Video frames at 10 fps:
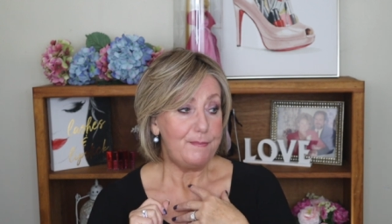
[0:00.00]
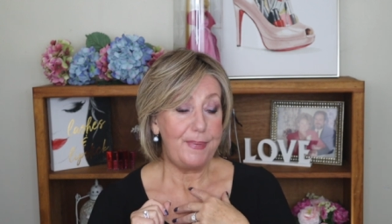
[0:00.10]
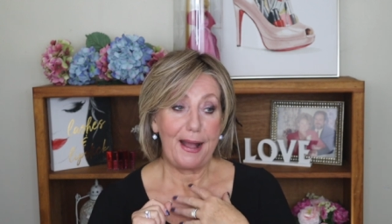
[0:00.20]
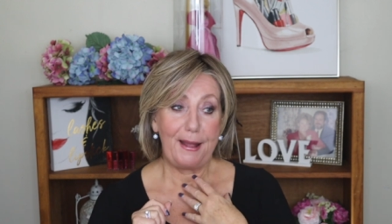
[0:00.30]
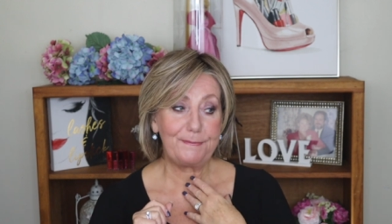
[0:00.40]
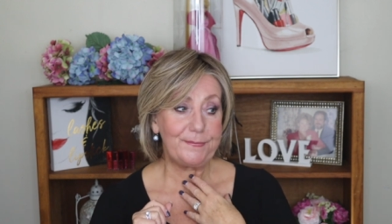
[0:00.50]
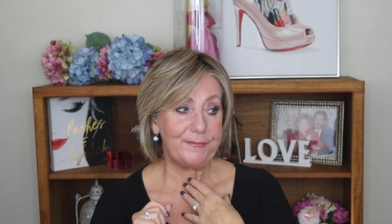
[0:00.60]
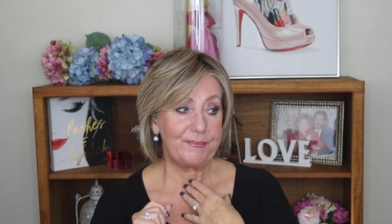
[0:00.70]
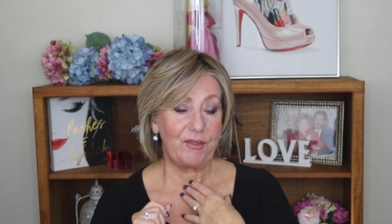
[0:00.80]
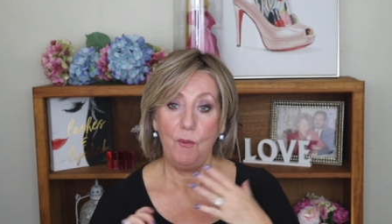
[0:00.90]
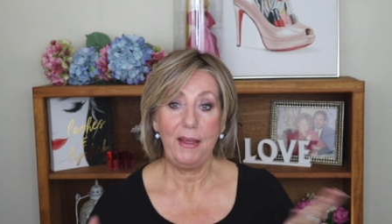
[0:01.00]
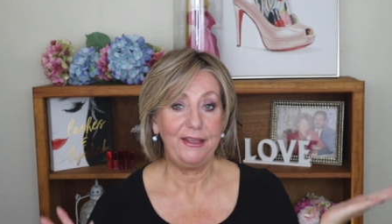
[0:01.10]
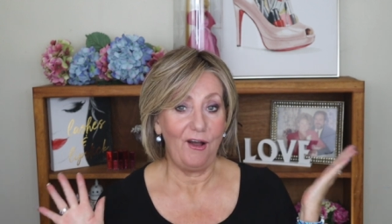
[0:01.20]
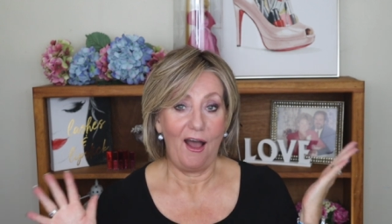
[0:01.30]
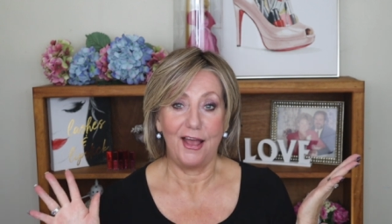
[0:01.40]
But, oh my
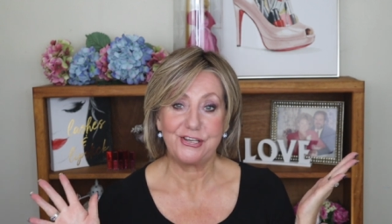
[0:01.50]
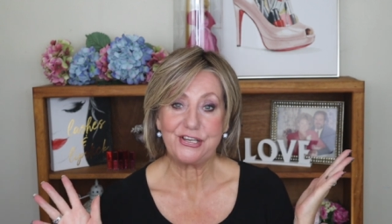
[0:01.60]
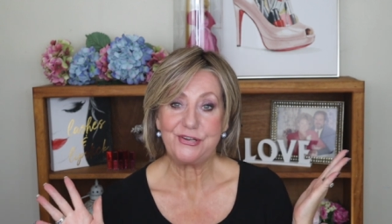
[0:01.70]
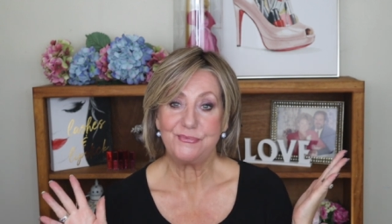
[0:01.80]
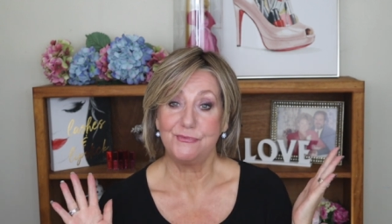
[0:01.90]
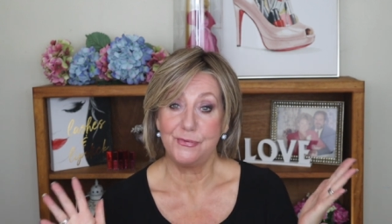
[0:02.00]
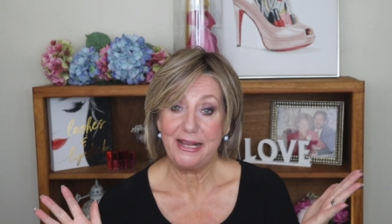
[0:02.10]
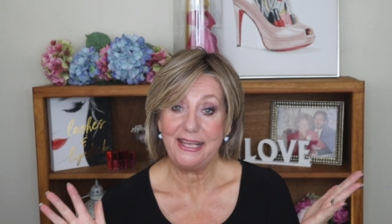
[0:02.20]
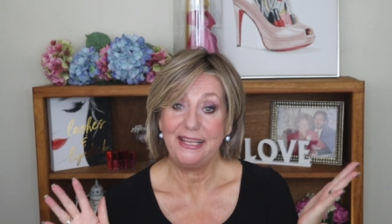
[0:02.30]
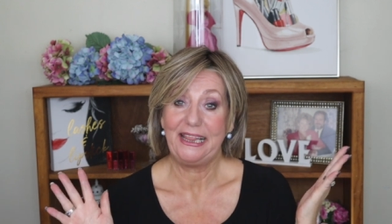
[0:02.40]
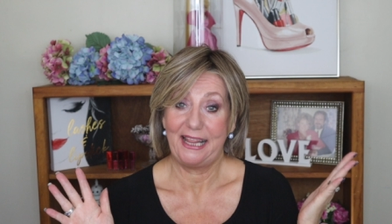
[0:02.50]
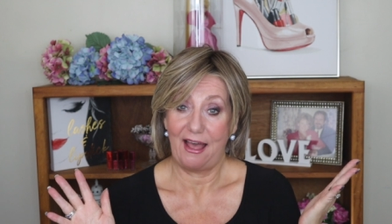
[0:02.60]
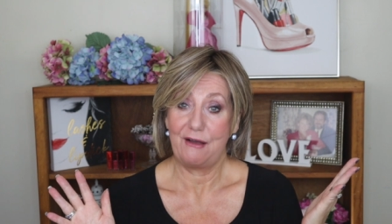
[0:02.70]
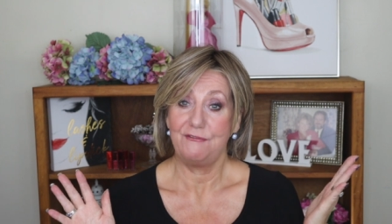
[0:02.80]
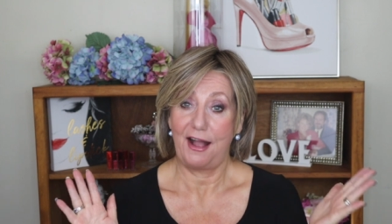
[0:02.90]
gosh, we
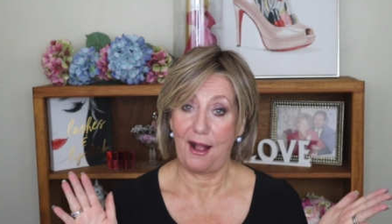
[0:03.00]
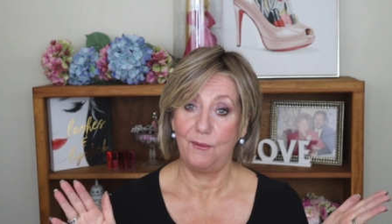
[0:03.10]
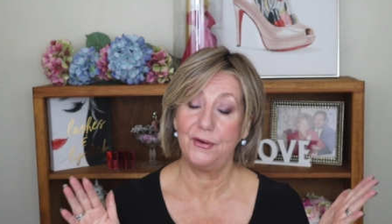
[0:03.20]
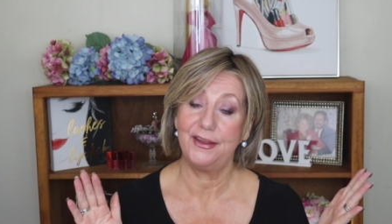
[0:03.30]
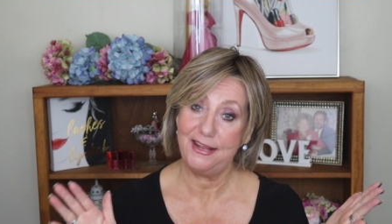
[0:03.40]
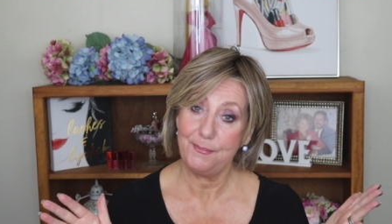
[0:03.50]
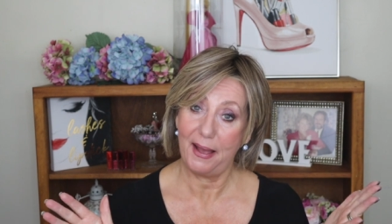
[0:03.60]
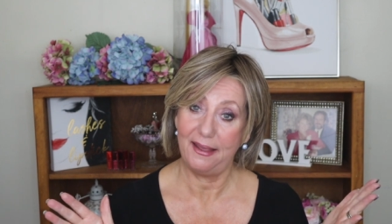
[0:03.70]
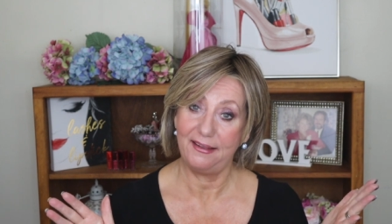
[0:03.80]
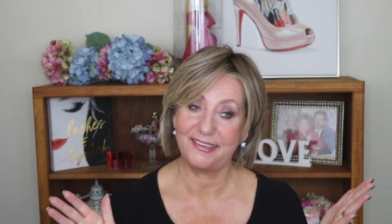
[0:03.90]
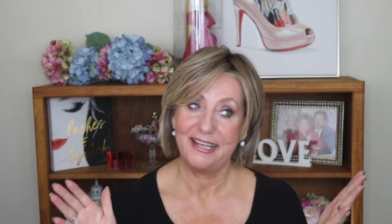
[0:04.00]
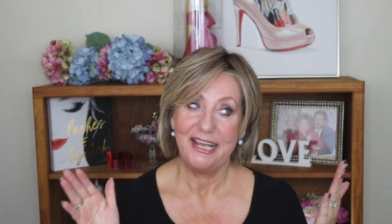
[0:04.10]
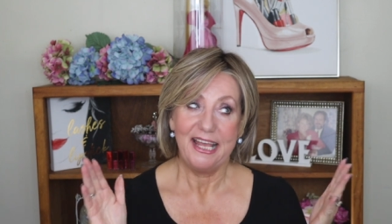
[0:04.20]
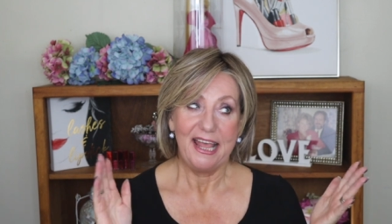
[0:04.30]
love our e-bikes.